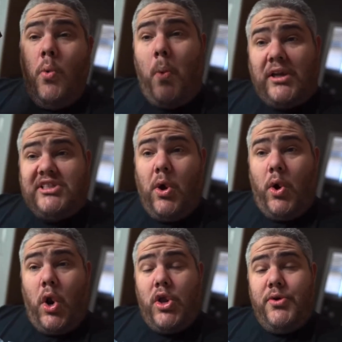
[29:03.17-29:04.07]
What's
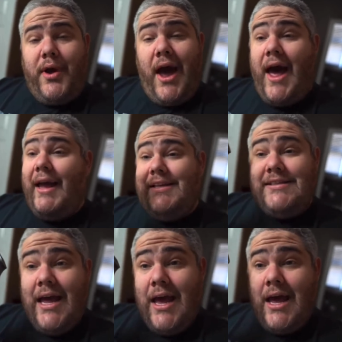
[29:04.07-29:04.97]
going on, you
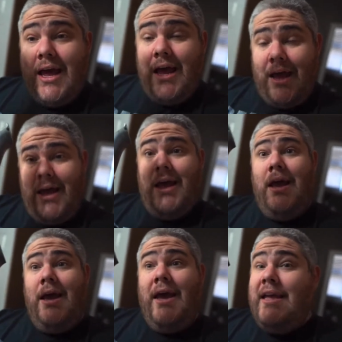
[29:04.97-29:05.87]
guys?
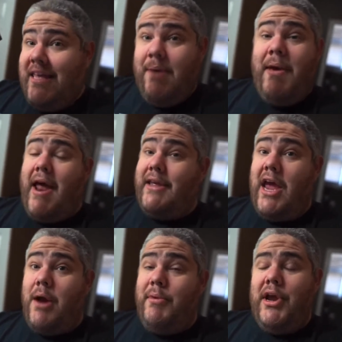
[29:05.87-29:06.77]
me on
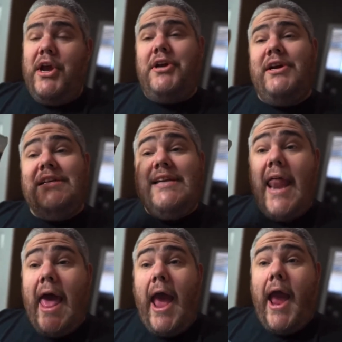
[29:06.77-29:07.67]
the camera here, and
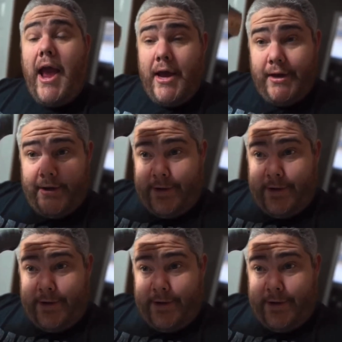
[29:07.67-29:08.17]
today,